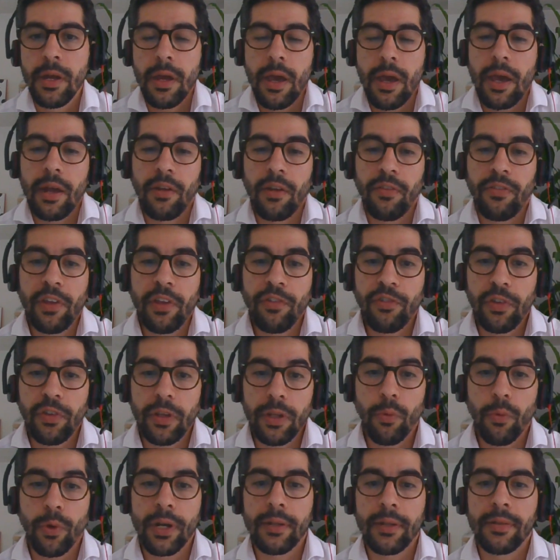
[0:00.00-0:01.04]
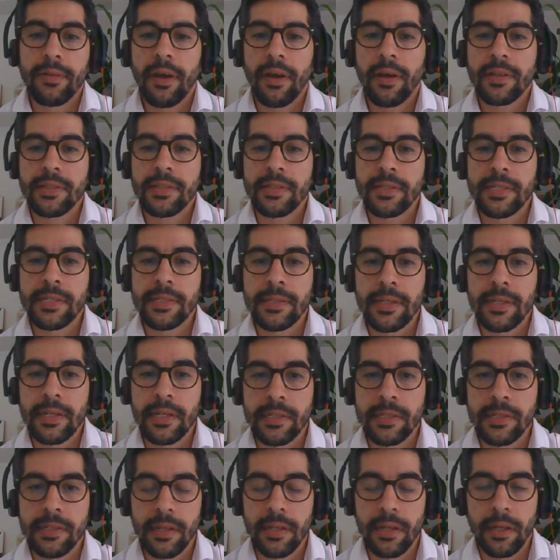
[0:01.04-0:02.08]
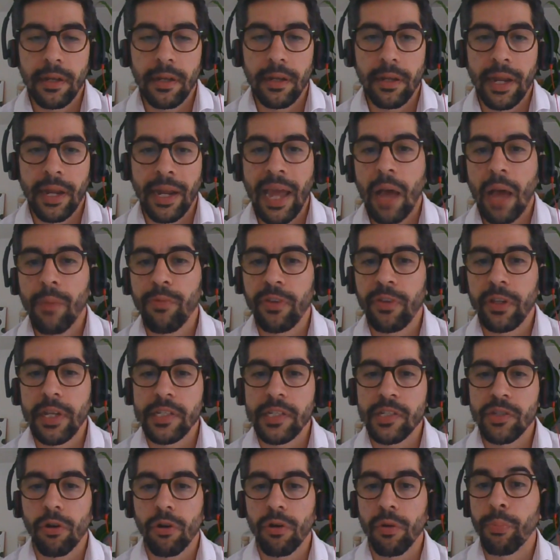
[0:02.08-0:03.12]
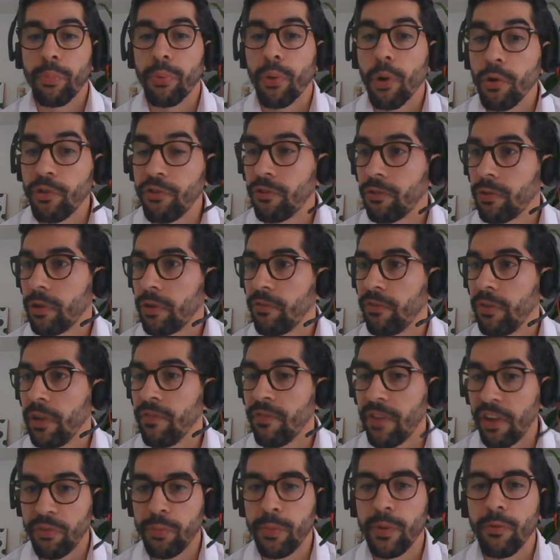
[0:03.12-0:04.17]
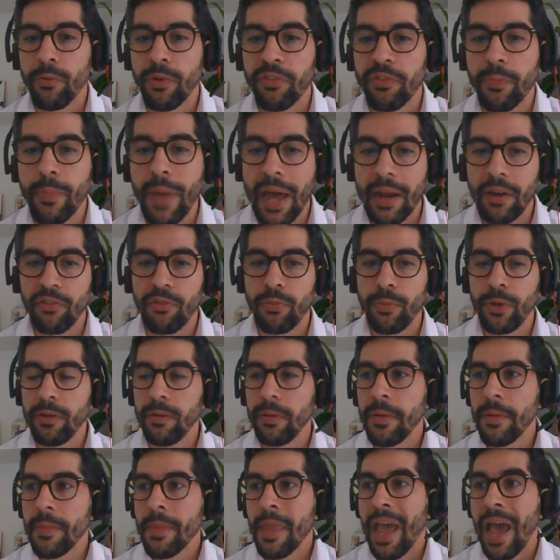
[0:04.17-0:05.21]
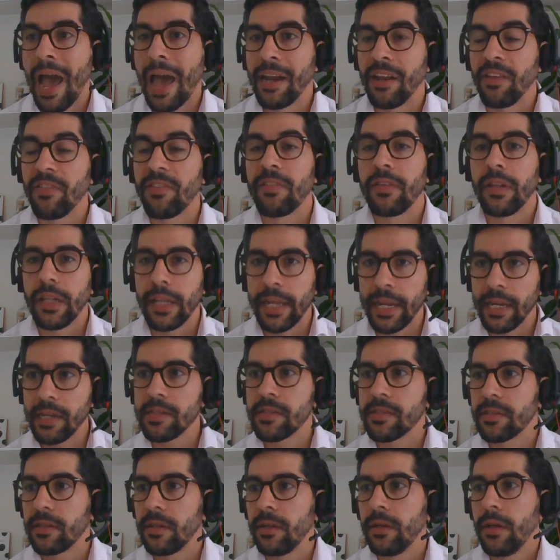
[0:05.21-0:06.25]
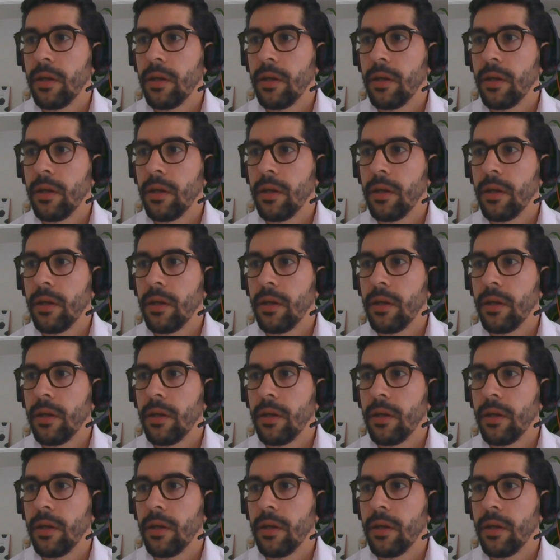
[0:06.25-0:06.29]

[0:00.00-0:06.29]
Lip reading: And essentially what it does is it encapsulates our approach to investment risk management and its links